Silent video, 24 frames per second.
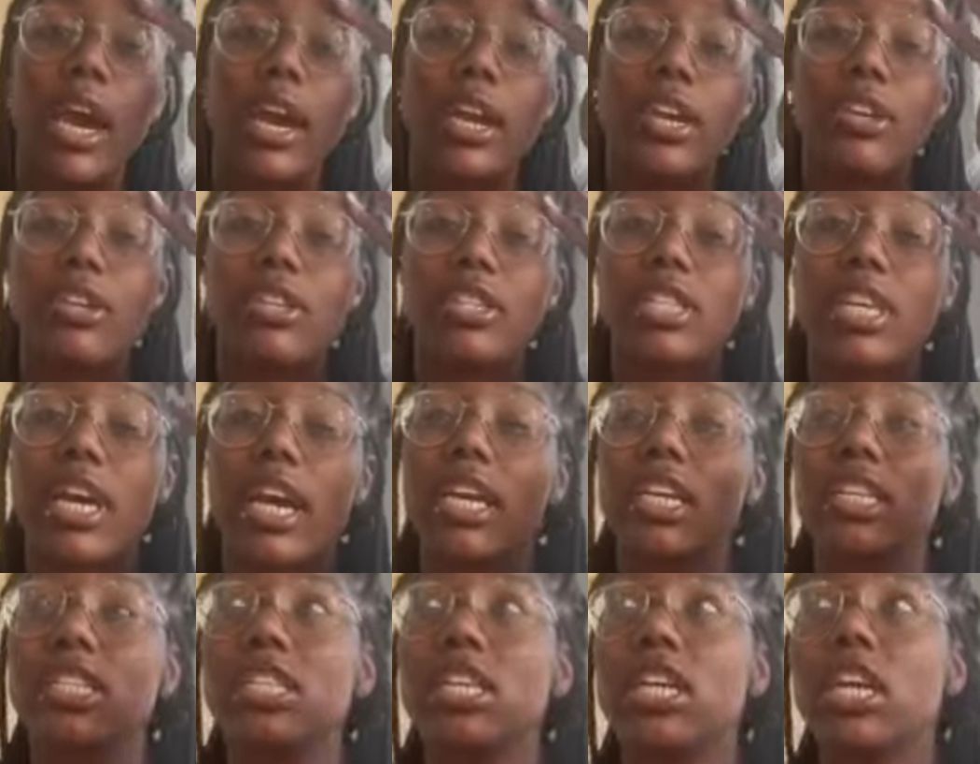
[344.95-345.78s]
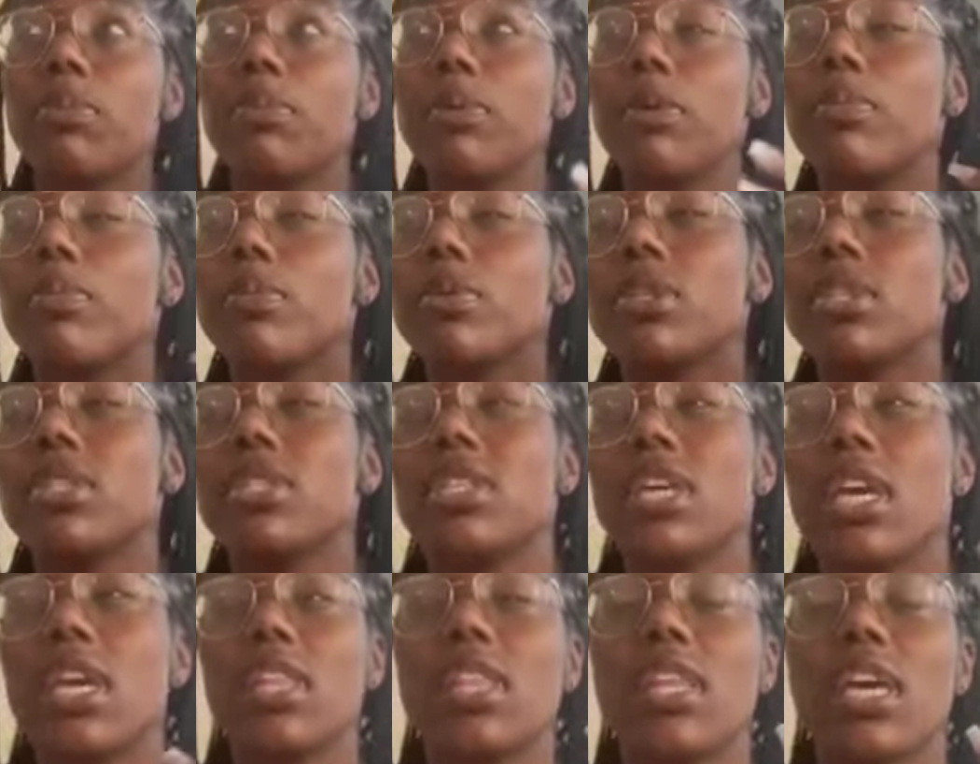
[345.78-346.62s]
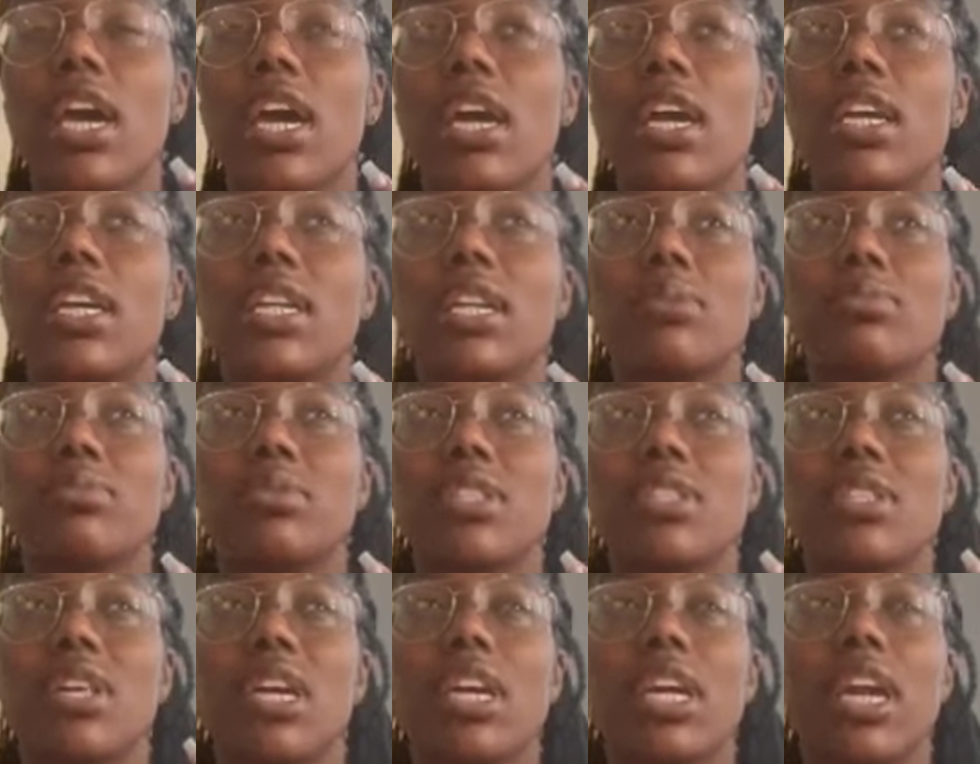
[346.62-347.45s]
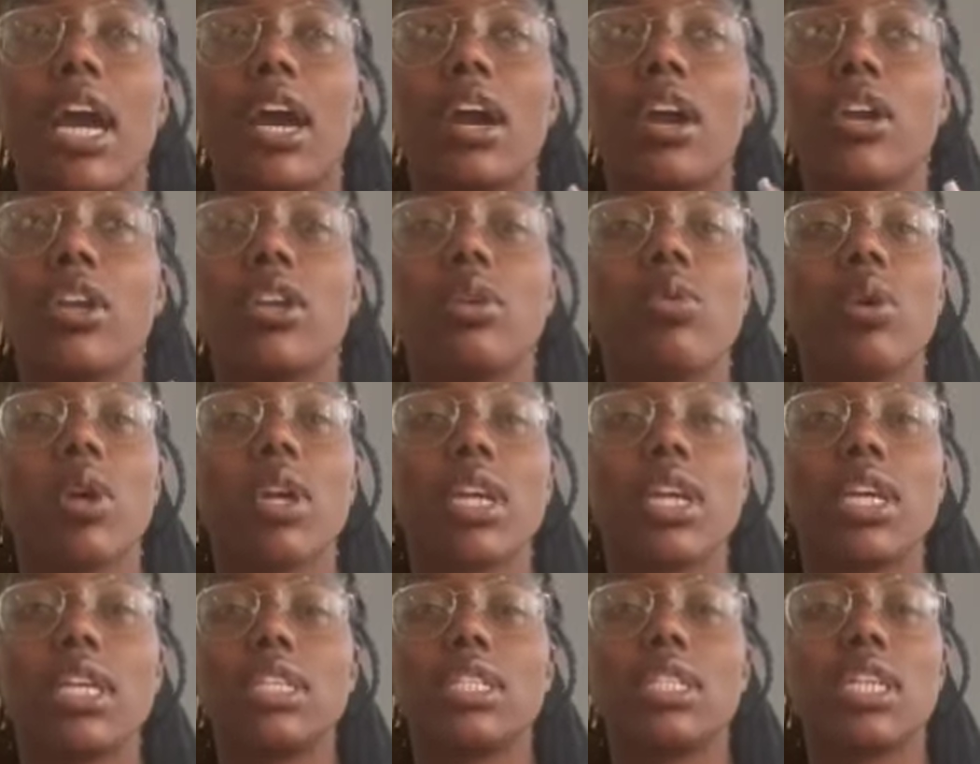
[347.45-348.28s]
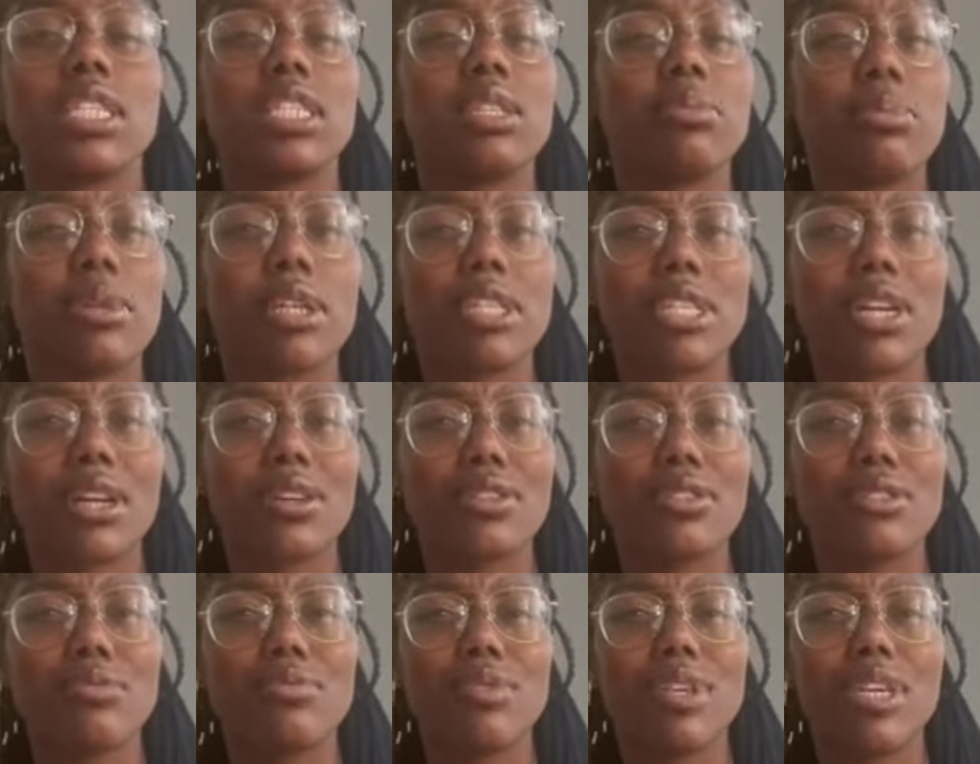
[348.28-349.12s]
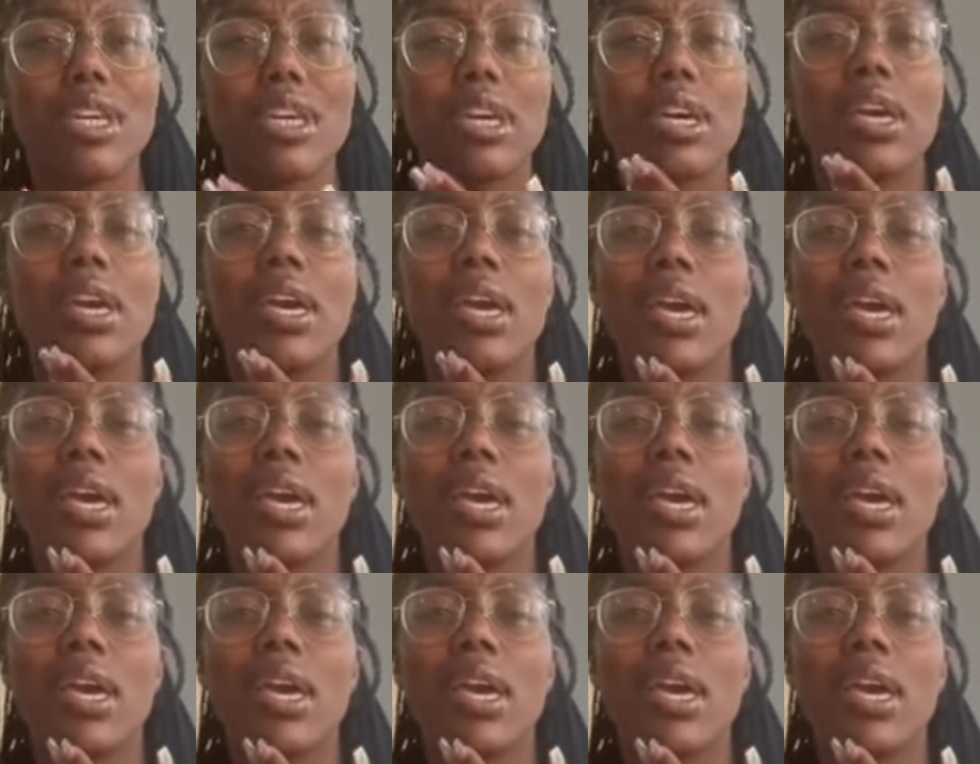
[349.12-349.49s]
I used to hear people say that, and I'm just like, how are you working 60 plus hours a week?